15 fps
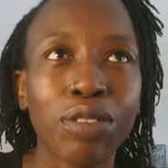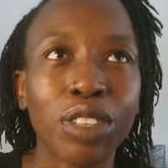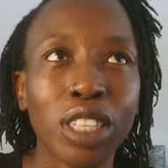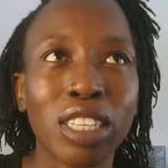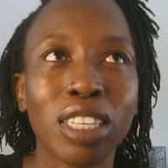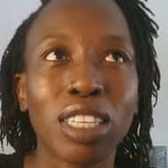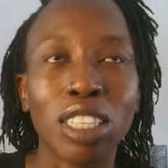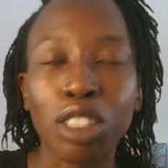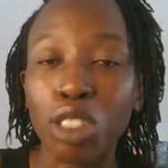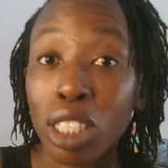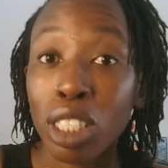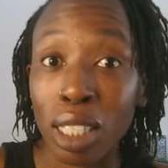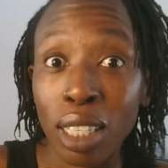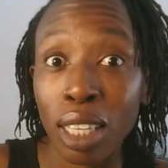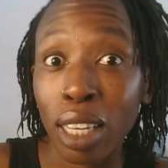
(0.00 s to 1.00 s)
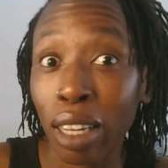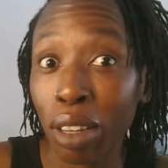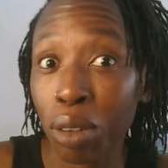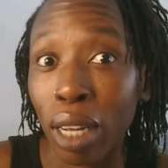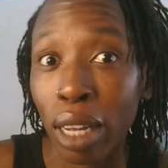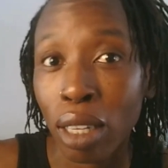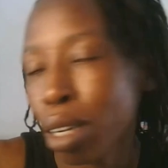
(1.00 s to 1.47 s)
very interesting. And
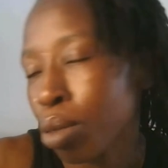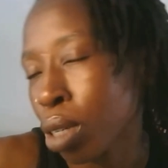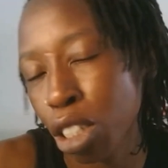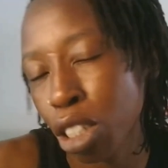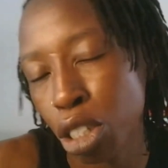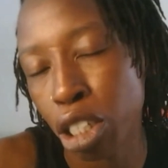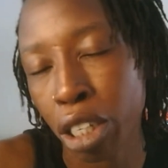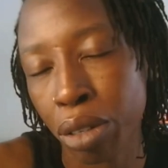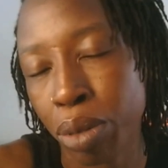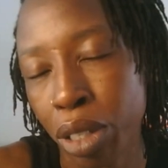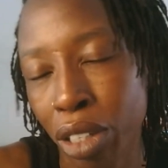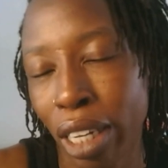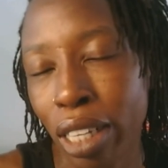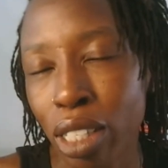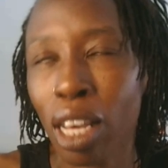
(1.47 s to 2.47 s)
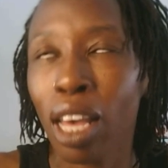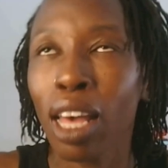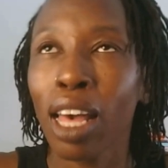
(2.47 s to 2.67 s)
I wanted to share it with you guys.